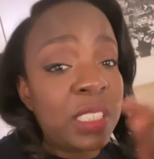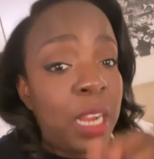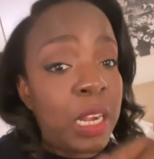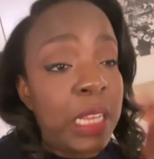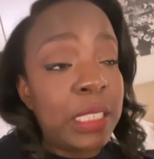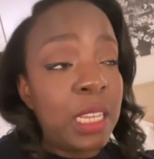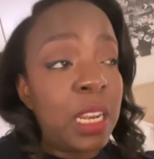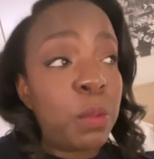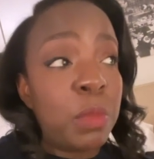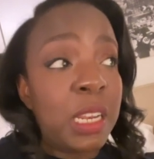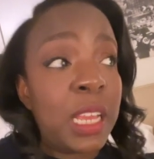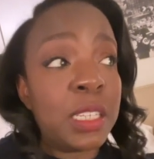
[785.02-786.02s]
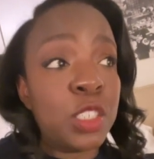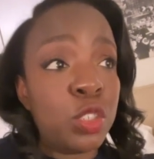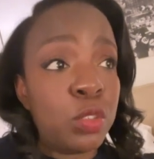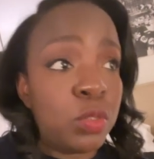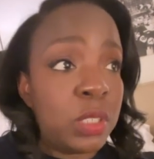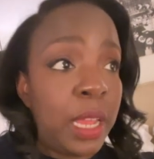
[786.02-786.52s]
is Saturday, Sunday, Monday, and
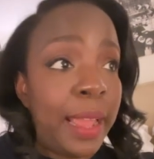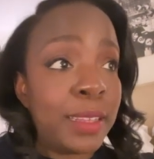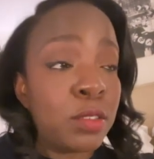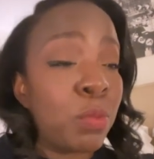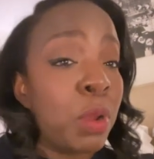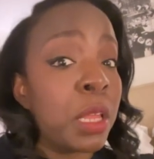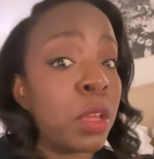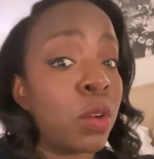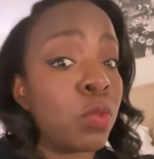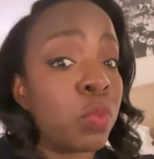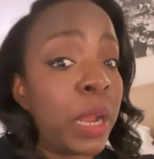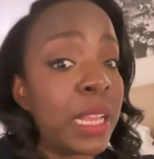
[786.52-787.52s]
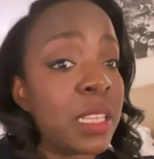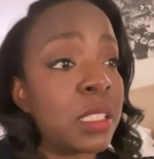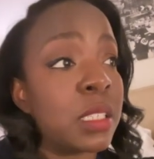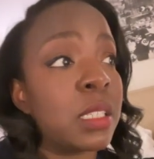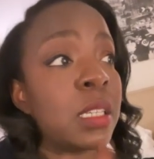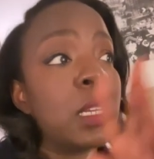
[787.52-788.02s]
Tuesday. So I'm probably gonna
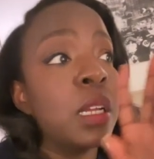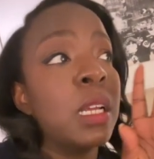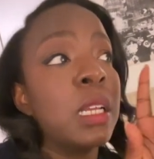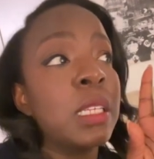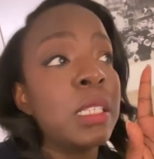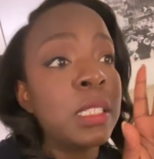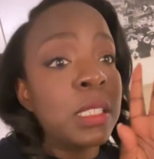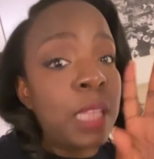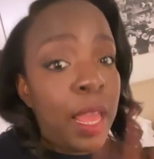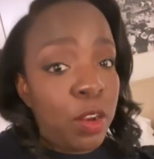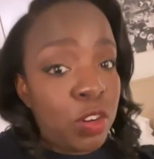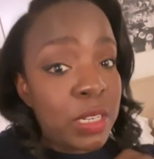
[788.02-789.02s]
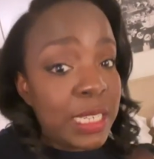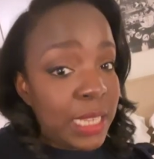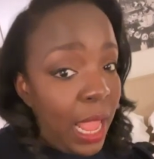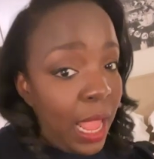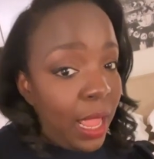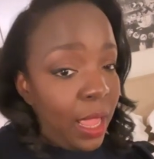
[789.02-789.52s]
rest
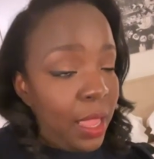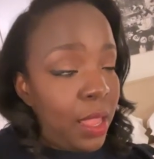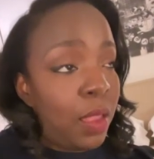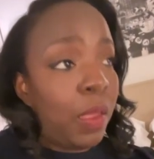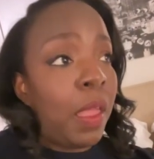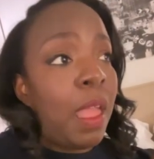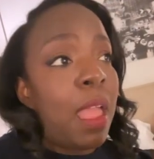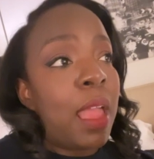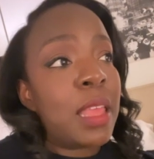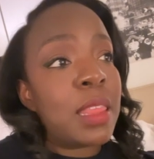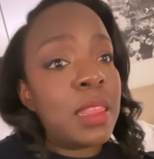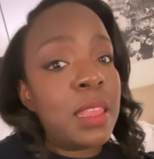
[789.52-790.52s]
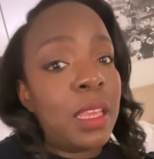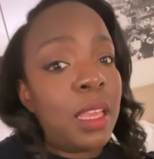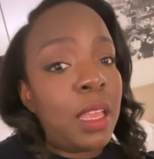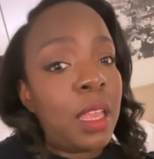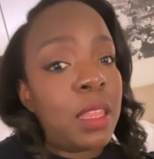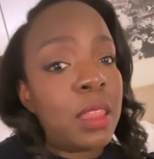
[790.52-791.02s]
Saturday, and
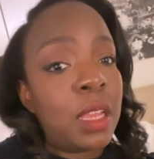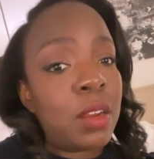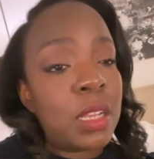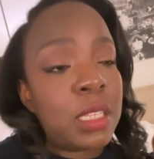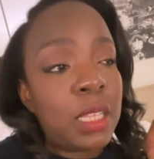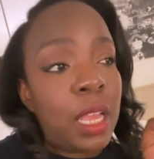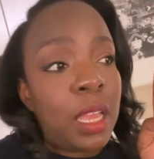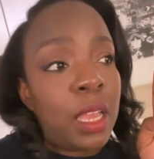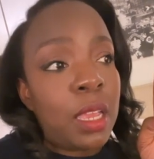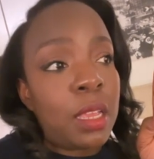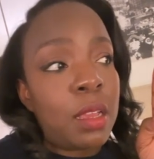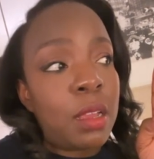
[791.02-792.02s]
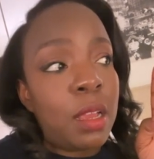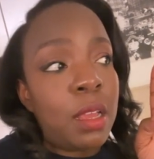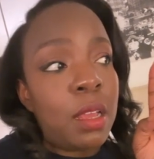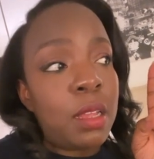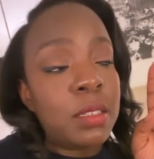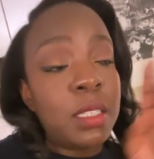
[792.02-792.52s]
then there is a
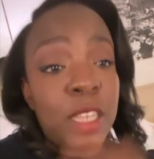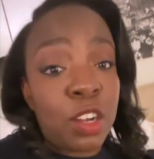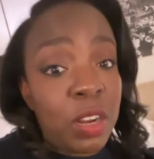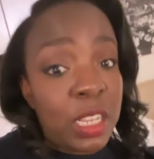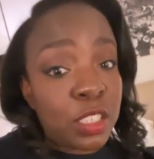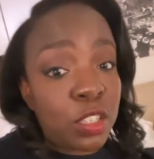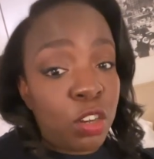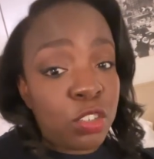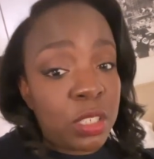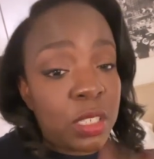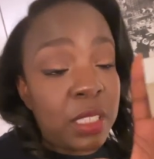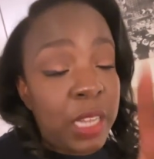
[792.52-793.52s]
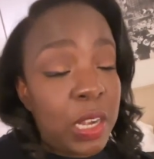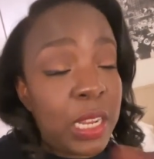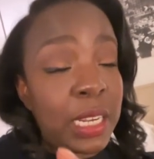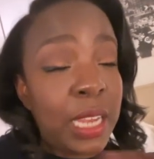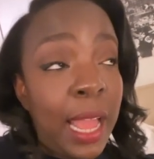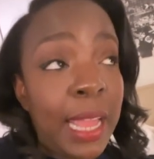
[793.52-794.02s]
a dinner excursion
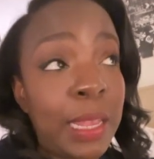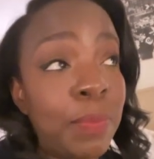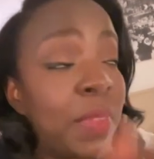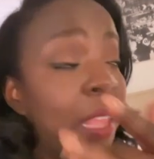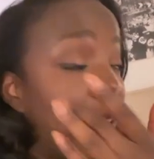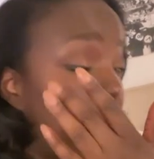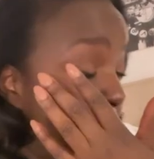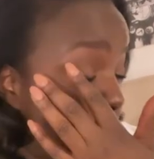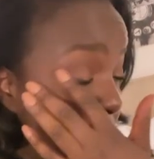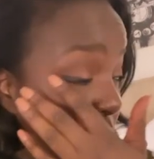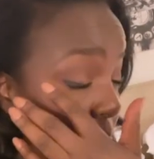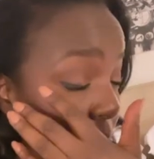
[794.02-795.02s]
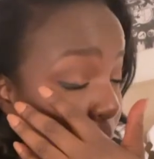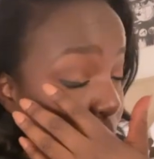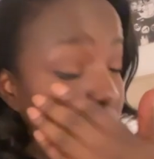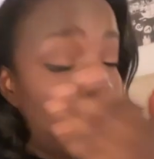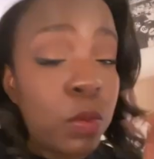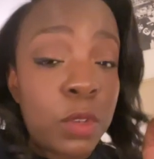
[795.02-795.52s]
Saturday night and then I
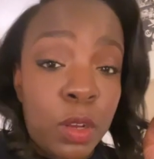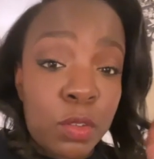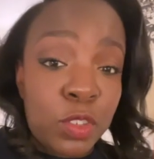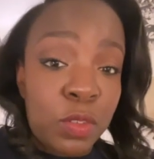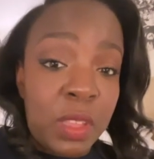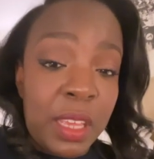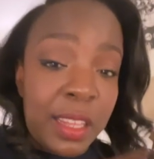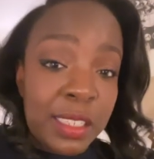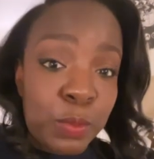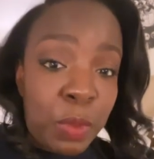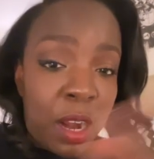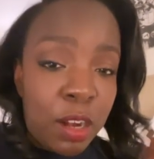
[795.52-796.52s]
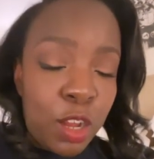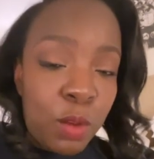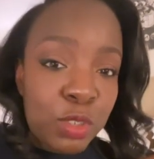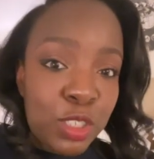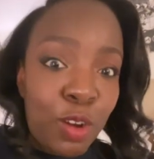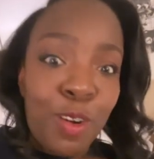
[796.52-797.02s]
probably will go to the Inspired
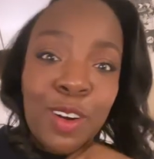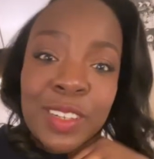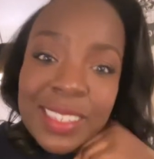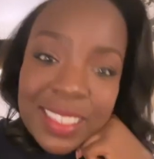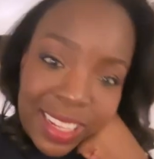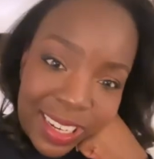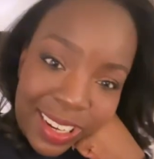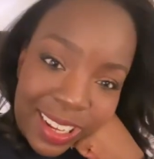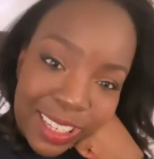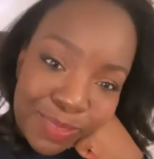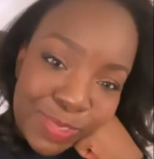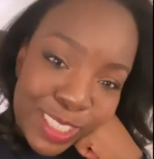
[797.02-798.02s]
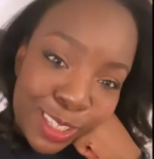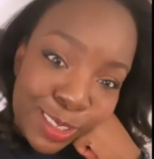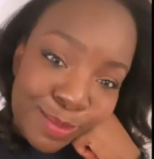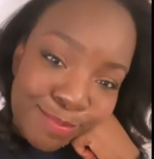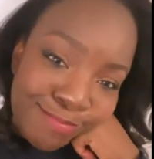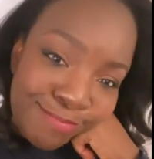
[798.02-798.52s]
Home Show on Sunday.
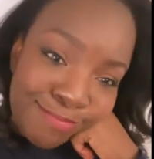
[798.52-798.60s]
So